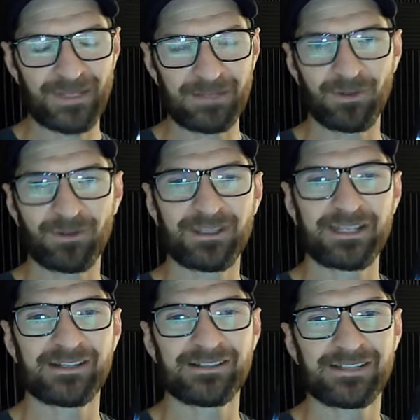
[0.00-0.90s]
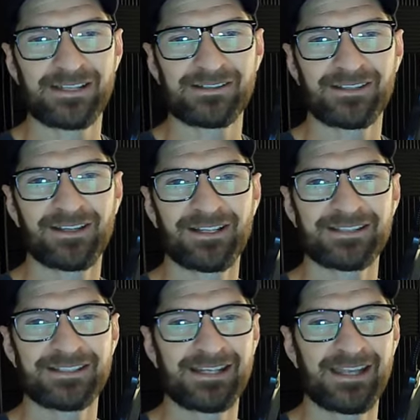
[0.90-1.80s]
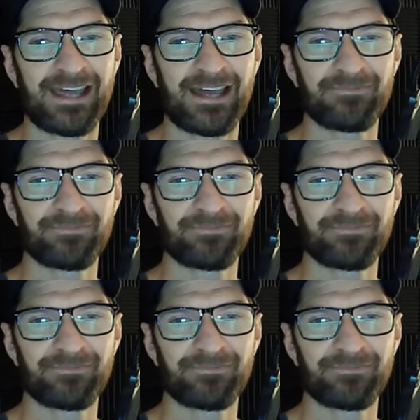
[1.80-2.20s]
in both ears. And so let's listen to that.